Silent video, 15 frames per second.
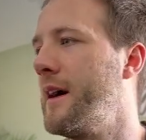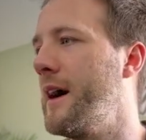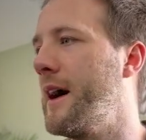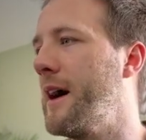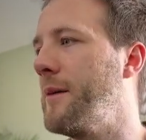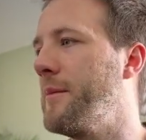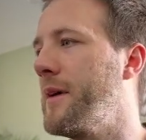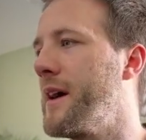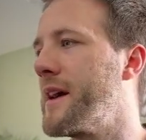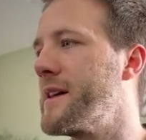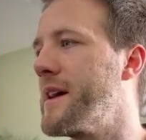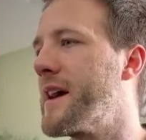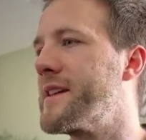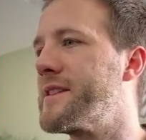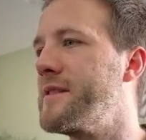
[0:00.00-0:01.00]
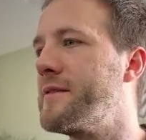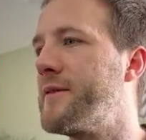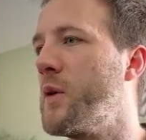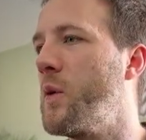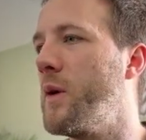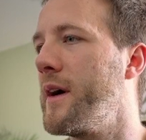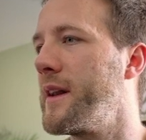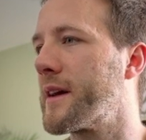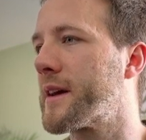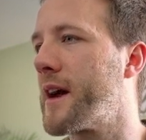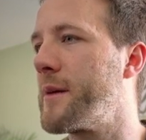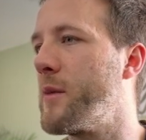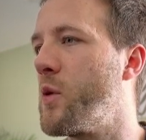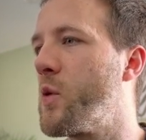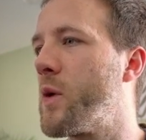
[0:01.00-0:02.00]
884, and it
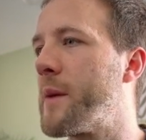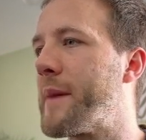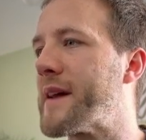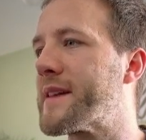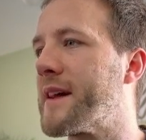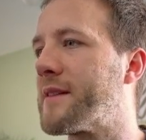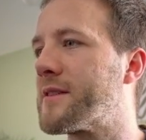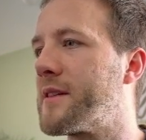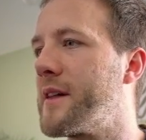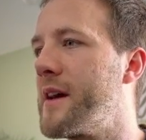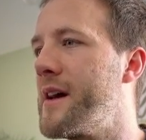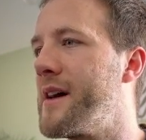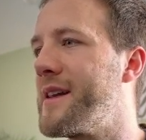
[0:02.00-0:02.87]
came all the way back down to there,